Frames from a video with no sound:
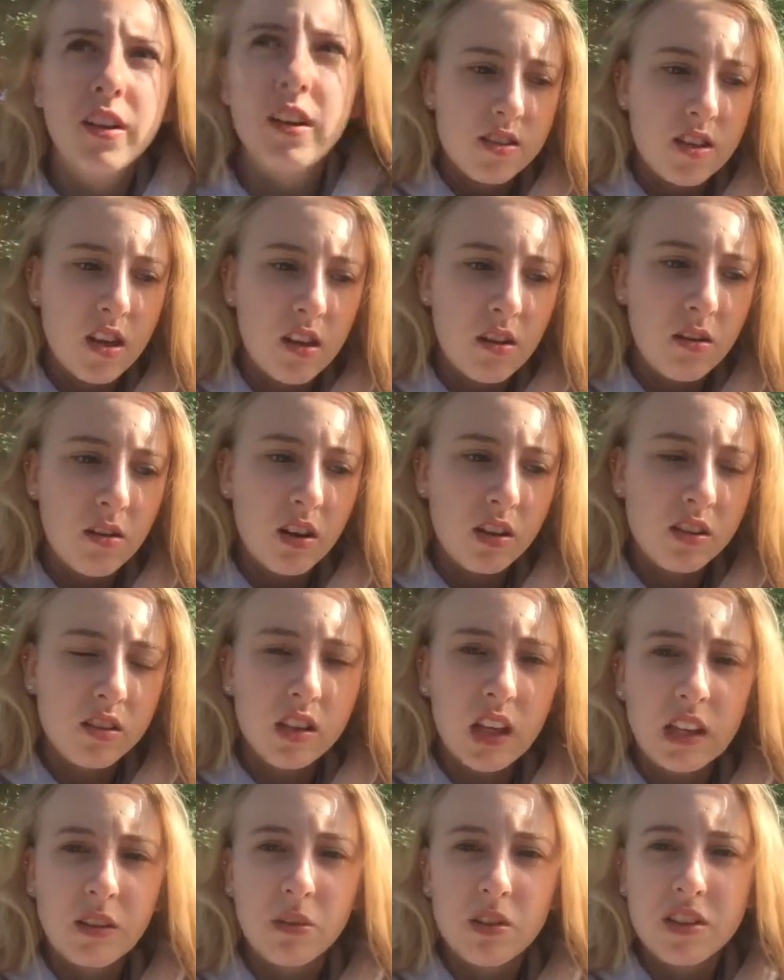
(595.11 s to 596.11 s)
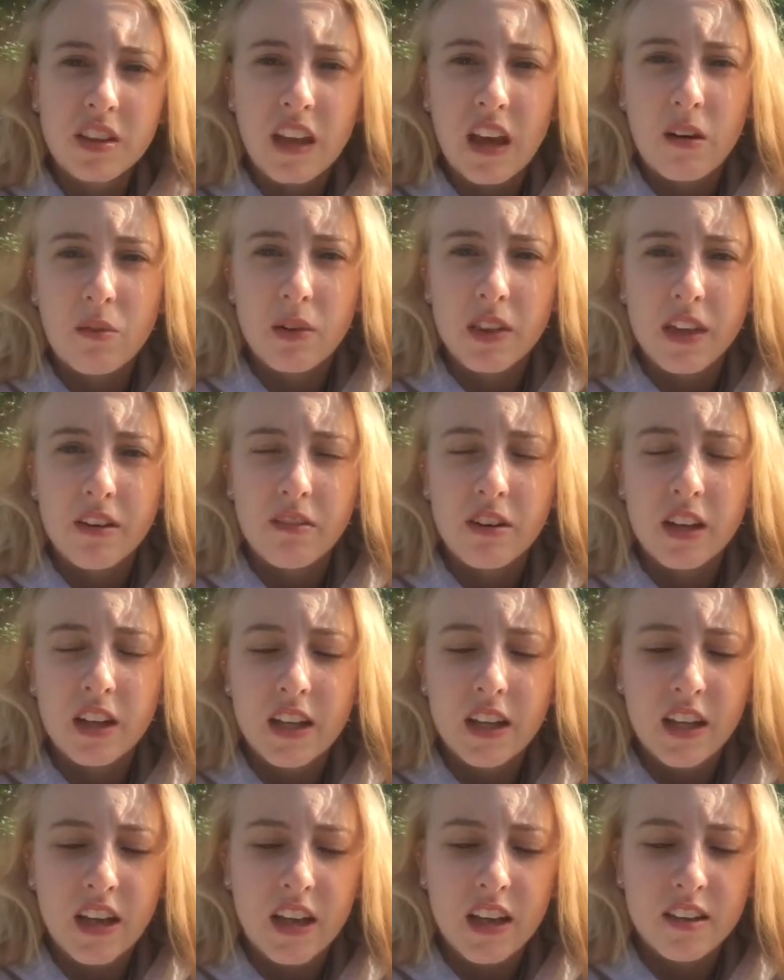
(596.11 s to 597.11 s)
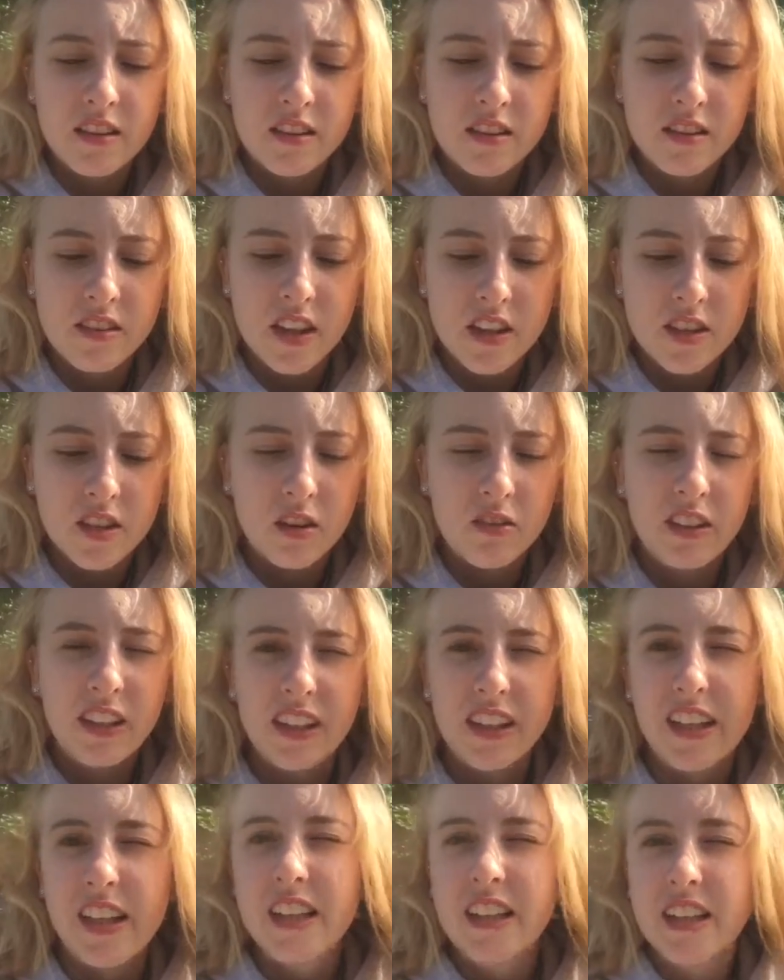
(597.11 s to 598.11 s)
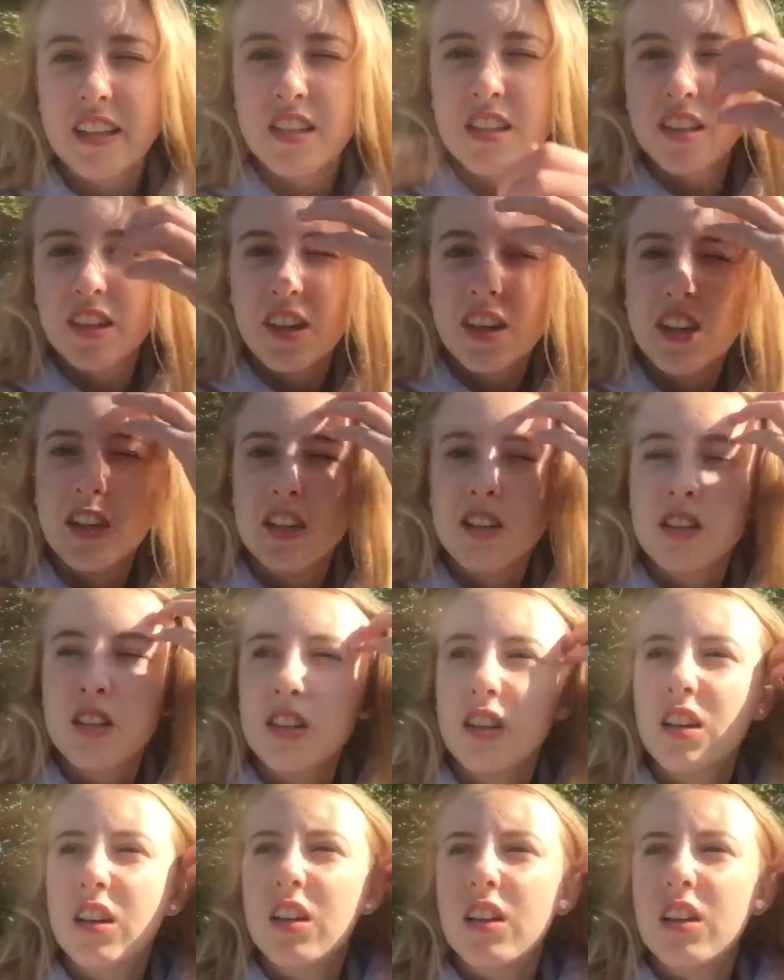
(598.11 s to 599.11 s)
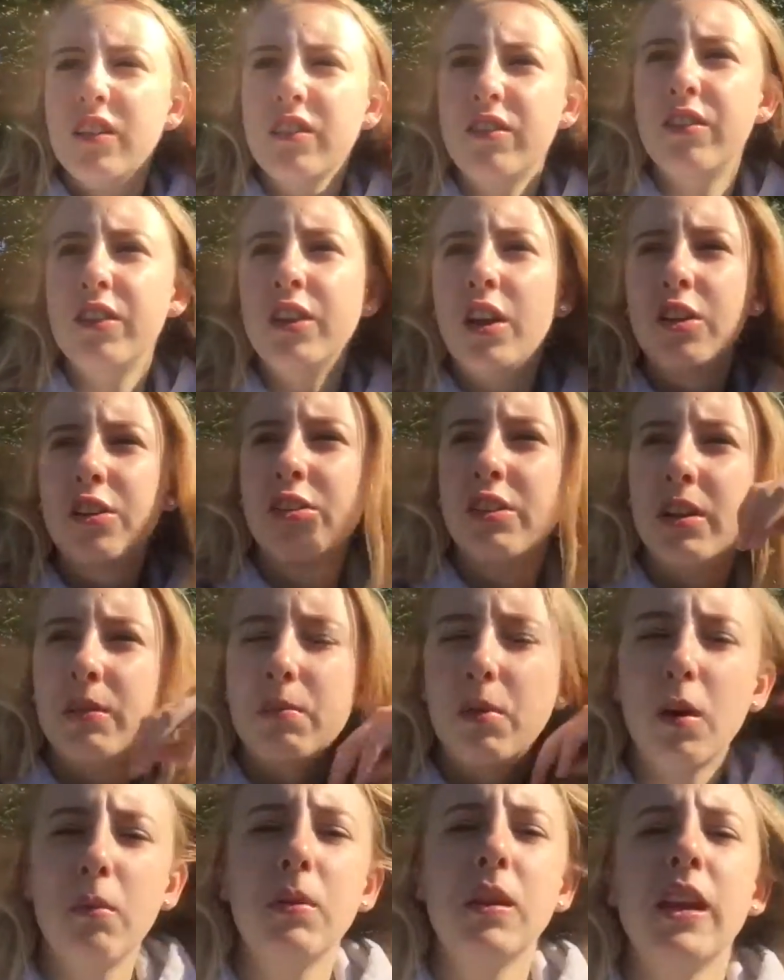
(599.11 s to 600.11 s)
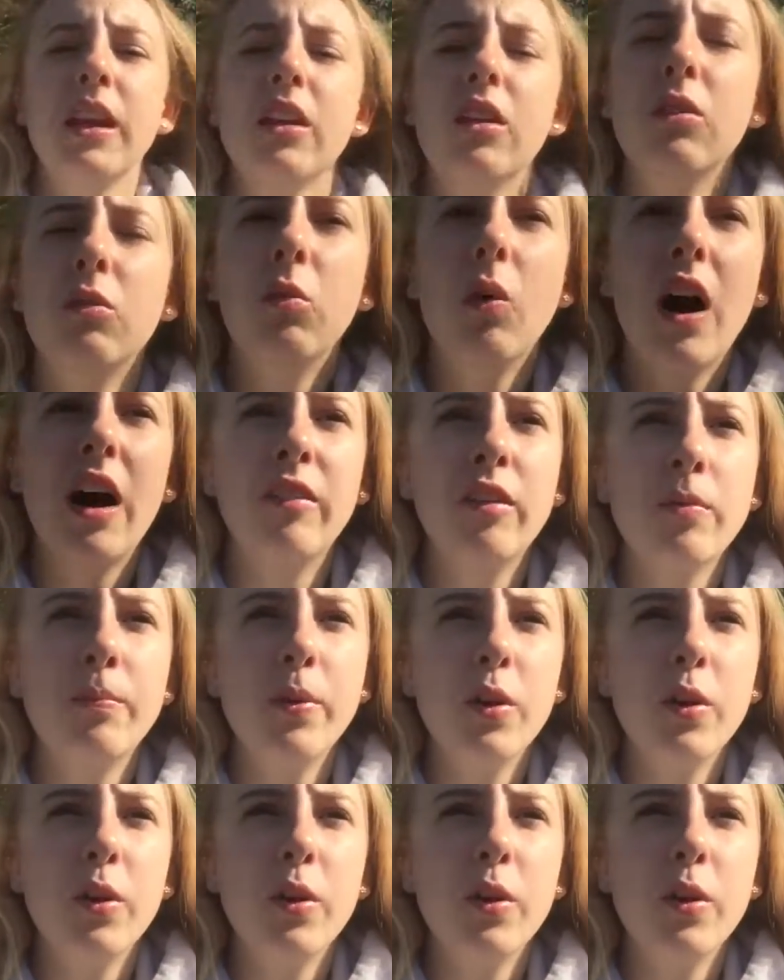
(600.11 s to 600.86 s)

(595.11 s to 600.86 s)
So I just kind of want to get on with it really, and that's not really an excuse for not doing it properly or whatever.